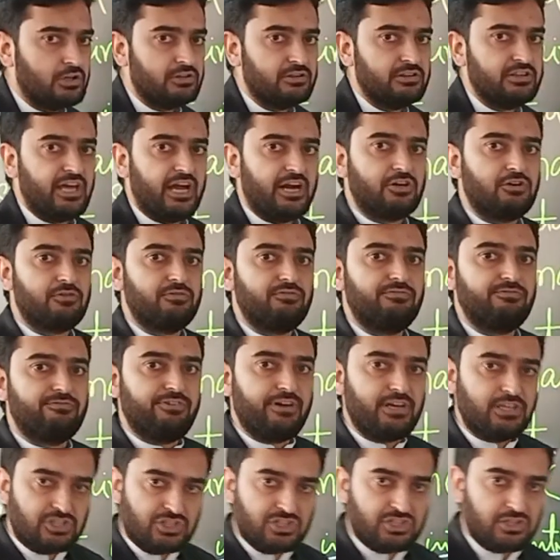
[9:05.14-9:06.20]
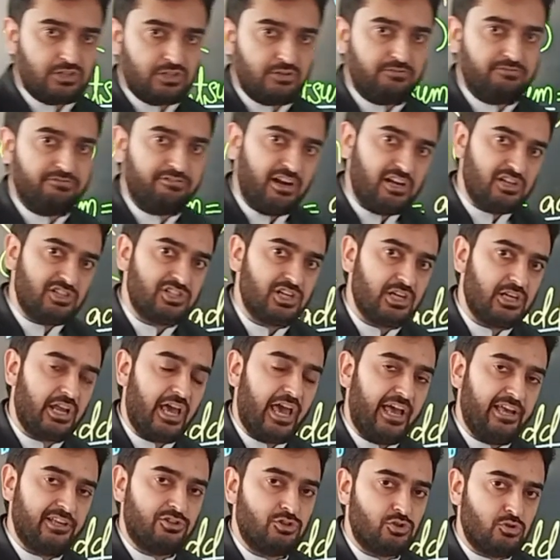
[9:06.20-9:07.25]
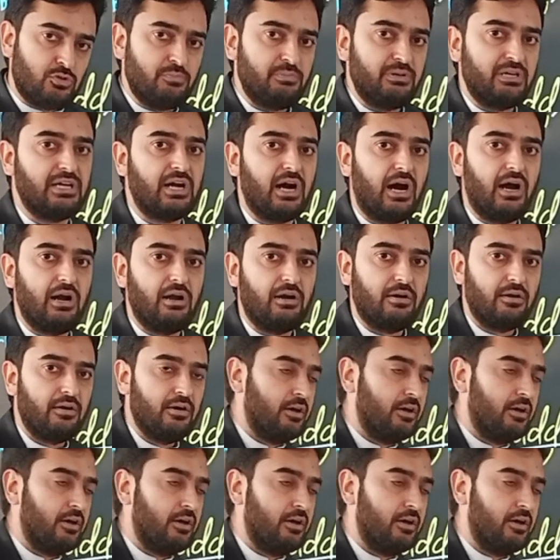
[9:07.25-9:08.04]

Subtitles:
that which function has to be called.